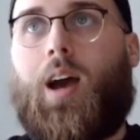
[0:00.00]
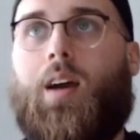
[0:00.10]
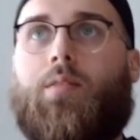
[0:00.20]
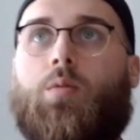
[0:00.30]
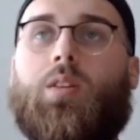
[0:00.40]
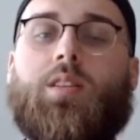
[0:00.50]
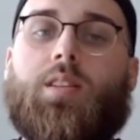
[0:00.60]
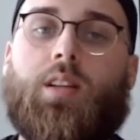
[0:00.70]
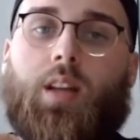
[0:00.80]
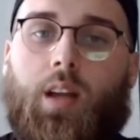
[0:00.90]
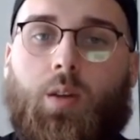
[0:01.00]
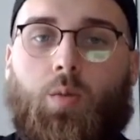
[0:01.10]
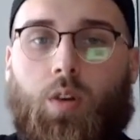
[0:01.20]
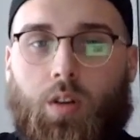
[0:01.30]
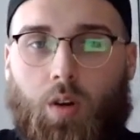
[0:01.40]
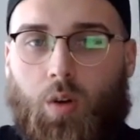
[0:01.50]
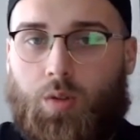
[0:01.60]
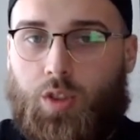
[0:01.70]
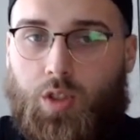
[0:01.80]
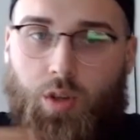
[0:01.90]
haven't really seen anyone
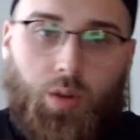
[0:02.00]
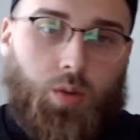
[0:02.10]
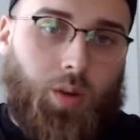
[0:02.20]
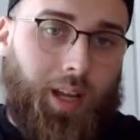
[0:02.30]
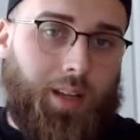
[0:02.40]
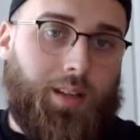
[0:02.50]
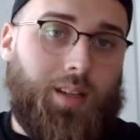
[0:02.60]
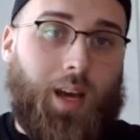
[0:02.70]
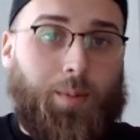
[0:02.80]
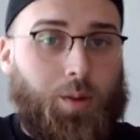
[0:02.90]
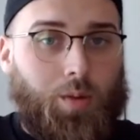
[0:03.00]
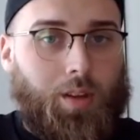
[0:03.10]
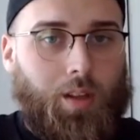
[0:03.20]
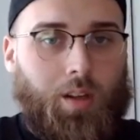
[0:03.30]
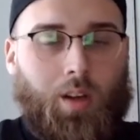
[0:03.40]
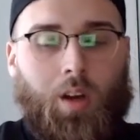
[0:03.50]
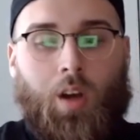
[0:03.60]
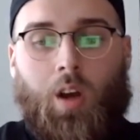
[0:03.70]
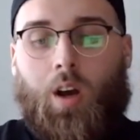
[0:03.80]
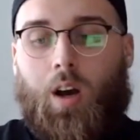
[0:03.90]
go too in depth with it.
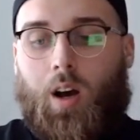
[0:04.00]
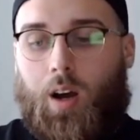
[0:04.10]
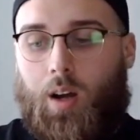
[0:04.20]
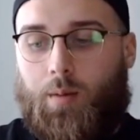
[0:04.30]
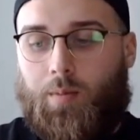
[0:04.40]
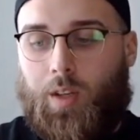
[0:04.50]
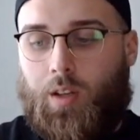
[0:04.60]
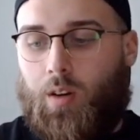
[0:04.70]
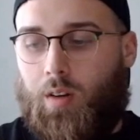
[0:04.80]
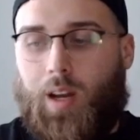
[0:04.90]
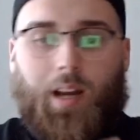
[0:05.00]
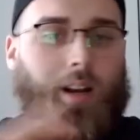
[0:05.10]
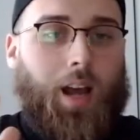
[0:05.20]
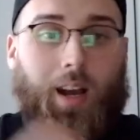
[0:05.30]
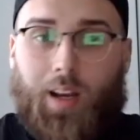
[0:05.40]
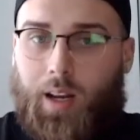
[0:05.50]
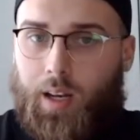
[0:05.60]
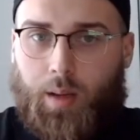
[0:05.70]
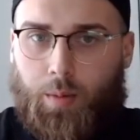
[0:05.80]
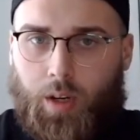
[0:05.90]
You know, not a knock on
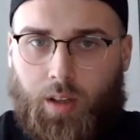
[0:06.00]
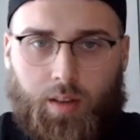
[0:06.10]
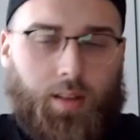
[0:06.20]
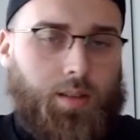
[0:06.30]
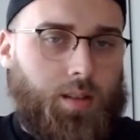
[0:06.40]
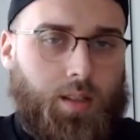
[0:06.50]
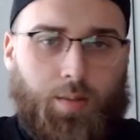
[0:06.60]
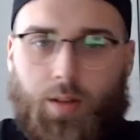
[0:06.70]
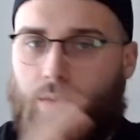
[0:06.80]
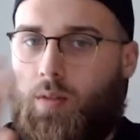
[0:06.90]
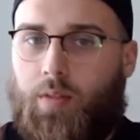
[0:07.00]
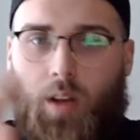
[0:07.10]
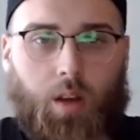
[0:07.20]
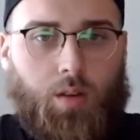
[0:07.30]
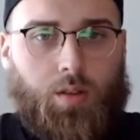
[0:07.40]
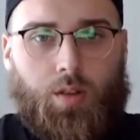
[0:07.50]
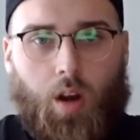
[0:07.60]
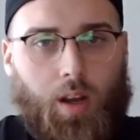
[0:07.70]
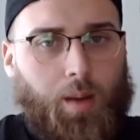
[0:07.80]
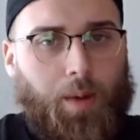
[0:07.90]
anybody that's been doing videos or
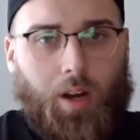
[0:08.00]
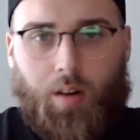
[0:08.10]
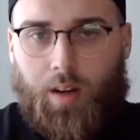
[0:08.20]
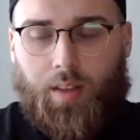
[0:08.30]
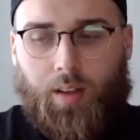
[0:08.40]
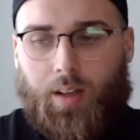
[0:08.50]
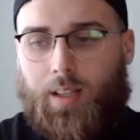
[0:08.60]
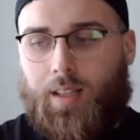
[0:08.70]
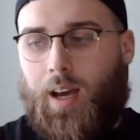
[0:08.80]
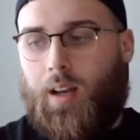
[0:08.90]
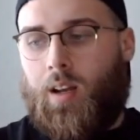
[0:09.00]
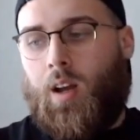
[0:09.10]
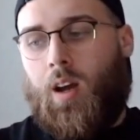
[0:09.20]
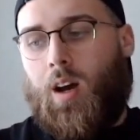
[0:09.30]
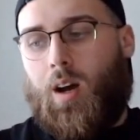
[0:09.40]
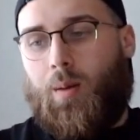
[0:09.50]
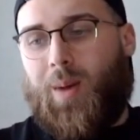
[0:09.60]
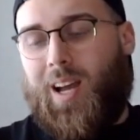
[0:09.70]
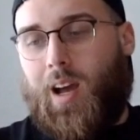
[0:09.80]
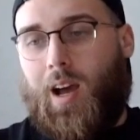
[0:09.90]
talking about it or anything like that.
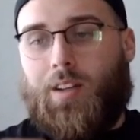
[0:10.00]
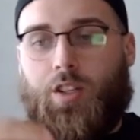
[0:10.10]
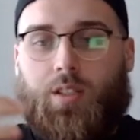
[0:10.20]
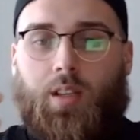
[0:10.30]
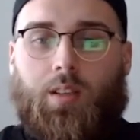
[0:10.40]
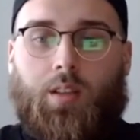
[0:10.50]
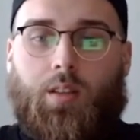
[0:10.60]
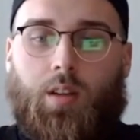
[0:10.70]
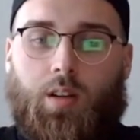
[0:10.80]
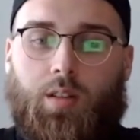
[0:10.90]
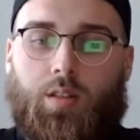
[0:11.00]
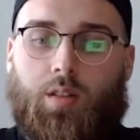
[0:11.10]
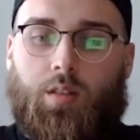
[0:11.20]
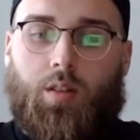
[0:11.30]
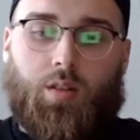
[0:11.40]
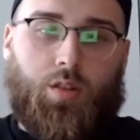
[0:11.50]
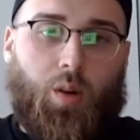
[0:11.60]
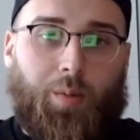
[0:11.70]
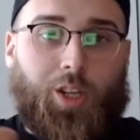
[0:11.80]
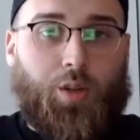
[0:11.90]
I just think that there's
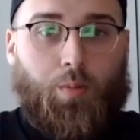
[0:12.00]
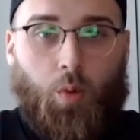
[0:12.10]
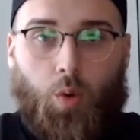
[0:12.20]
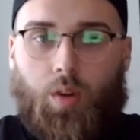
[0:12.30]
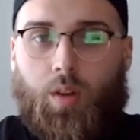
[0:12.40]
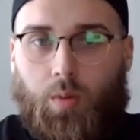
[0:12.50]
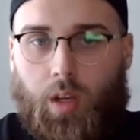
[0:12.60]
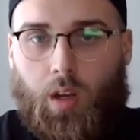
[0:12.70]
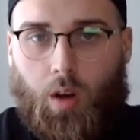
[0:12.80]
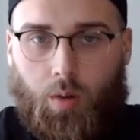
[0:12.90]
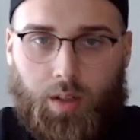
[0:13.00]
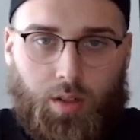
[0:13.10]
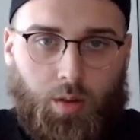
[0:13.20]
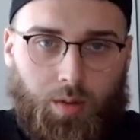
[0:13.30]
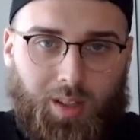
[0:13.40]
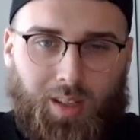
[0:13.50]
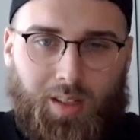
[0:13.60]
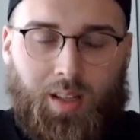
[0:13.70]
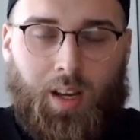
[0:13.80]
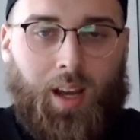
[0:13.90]
so much more that we can go into with
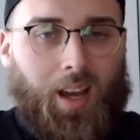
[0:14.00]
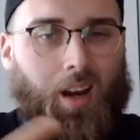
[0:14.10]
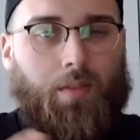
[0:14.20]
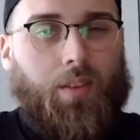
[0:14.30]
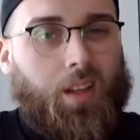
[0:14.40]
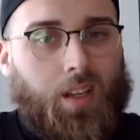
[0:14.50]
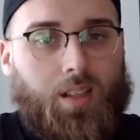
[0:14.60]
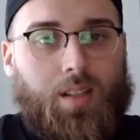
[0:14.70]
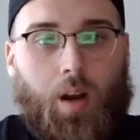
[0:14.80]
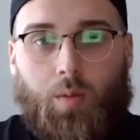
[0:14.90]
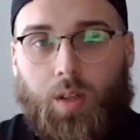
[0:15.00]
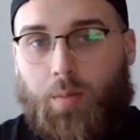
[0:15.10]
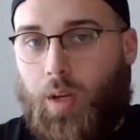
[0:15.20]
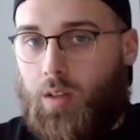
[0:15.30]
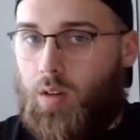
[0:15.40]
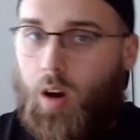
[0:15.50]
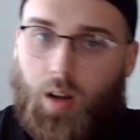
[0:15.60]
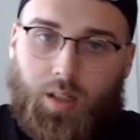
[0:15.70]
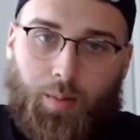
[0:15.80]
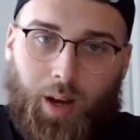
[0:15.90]
this, and I feel like it's not really being
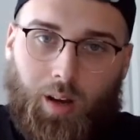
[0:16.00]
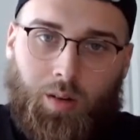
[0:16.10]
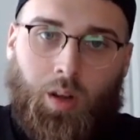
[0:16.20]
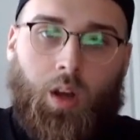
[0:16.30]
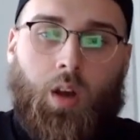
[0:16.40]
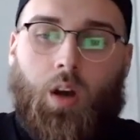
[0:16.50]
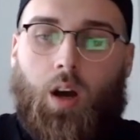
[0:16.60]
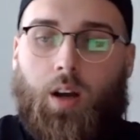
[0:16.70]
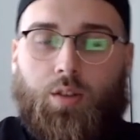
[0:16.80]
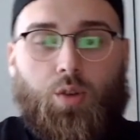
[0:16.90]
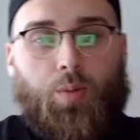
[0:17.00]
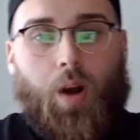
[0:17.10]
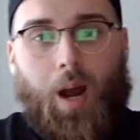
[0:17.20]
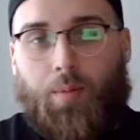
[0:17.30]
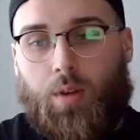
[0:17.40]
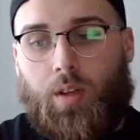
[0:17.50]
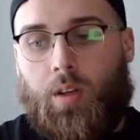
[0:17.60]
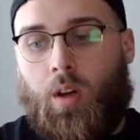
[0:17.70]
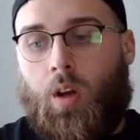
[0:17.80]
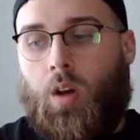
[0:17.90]
talked about too
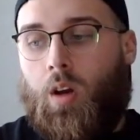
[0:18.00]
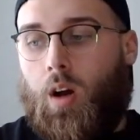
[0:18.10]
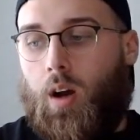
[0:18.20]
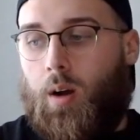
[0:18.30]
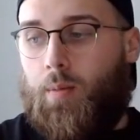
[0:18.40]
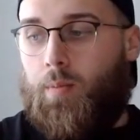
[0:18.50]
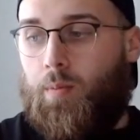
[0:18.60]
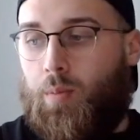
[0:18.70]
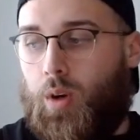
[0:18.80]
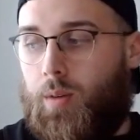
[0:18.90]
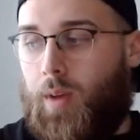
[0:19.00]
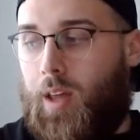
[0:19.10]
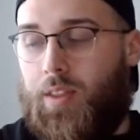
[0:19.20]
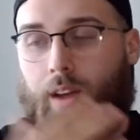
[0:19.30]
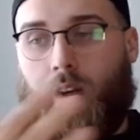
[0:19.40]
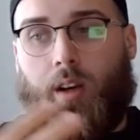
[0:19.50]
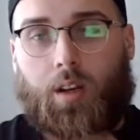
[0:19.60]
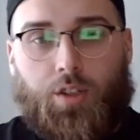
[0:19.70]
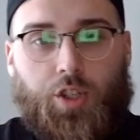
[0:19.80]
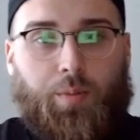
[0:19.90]
properly. But I think
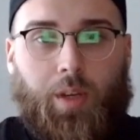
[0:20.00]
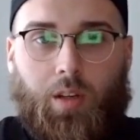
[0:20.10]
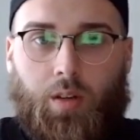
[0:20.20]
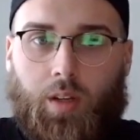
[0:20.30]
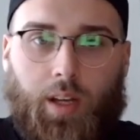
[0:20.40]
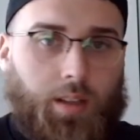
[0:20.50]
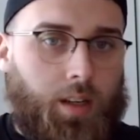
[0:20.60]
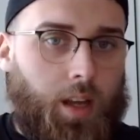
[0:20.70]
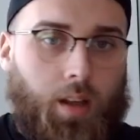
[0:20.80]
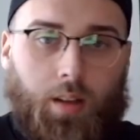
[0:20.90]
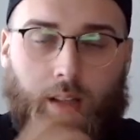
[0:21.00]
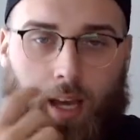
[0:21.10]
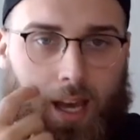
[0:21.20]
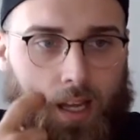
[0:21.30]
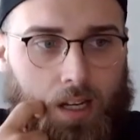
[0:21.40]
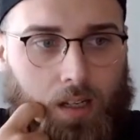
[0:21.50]
Jamil hit the nail on the head